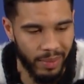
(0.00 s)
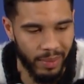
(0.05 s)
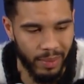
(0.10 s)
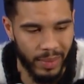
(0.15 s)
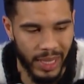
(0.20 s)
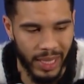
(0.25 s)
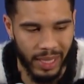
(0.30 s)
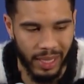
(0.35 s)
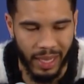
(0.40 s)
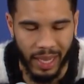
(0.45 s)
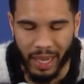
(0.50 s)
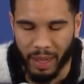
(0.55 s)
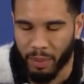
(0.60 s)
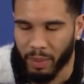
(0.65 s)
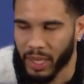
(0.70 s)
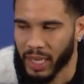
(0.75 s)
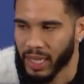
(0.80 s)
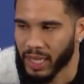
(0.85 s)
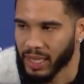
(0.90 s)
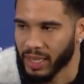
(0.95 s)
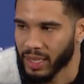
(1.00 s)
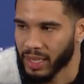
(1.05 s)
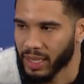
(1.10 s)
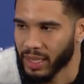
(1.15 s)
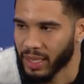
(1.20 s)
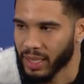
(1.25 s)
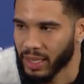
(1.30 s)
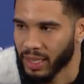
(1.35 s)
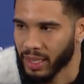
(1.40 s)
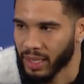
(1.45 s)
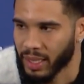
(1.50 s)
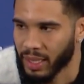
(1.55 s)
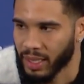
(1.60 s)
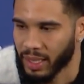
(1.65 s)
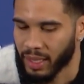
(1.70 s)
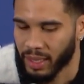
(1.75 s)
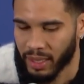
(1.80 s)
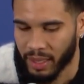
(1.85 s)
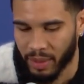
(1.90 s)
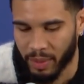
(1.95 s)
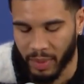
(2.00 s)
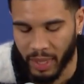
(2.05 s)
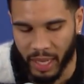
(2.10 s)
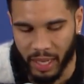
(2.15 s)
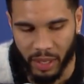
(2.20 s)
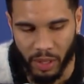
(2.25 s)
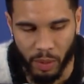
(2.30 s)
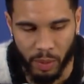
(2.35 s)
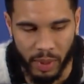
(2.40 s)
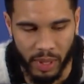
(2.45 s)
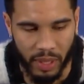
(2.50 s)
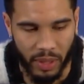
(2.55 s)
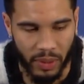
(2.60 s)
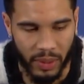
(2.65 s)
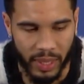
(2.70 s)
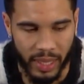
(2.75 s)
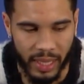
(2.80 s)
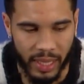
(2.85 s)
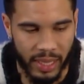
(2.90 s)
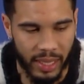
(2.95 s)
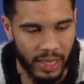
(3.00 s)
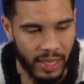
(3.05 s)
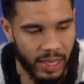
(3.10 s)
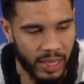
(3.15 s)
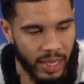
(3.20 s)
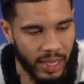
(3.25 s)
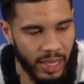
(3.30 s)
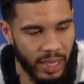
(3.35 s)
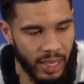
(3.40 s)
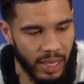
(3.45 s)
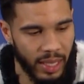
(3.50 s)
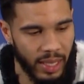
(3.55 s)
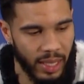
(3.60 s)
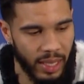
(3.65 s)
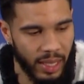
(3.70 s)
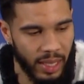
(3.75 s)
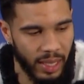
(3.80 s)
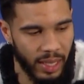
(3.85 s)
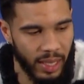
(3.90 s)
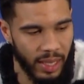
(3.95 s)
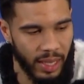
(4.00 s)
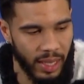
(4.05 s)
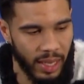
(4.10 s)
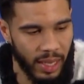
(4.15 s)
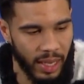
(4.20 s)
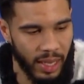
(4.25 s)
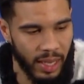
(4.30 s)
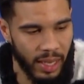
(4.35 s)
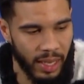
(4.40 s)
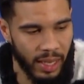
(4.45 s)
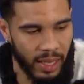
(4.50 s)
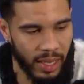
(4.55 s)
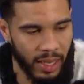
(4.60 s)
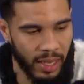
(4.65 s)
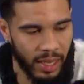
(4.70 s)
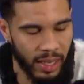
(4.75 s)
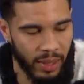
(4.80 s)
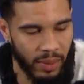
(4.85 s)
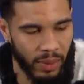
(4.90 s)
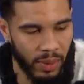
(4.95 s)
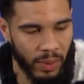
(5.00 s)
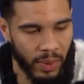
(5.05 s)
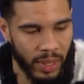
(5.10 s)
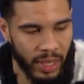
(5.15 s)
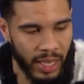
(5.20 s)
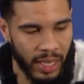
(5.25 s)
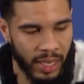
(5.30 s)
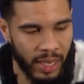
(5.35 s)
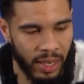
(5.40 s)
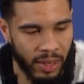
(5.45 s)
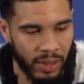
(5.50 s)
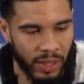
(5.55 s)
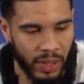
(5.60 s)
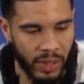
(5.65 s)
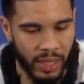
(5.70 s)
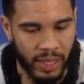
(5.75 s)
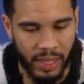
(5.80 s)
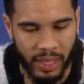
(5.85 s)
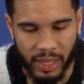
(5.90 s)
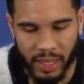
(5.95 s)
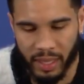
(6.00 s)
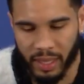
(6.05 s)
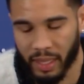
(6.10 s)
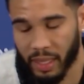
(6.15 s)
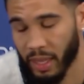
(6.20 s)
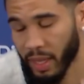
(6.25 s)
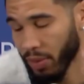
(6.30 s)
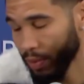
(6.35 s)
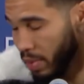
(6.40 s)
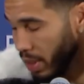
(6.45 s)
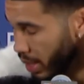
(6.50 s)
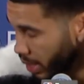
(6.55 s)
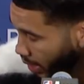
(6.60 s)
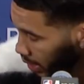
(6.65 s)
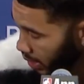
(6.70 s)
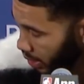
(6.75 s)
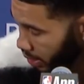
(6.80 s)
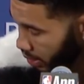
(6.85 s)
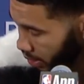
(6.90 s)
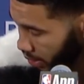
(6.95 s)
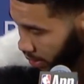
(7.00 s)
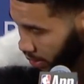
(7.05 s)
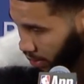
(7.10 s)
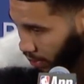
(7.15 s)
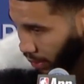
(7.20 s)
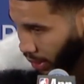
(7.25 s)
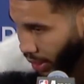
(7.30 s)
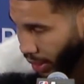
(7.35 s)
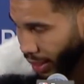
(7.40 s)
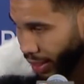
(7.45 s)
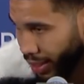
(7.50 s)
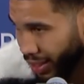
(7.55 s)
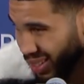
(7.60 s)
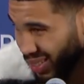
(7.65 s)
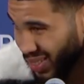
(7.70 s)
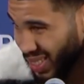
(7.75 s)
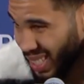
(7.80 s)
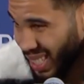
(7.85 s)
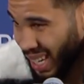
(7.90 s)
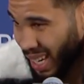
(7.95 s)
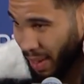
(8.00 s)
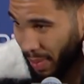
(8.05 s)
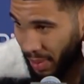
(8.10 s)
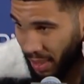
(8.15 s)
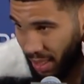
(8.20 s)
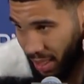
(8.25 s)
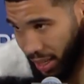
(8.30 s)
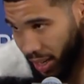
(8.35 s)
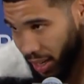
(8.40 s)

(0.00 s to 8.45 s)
Missed a lot of bunnies, a lot of open threes. And we weren't getting out in transition enough because we didn't get enough stops,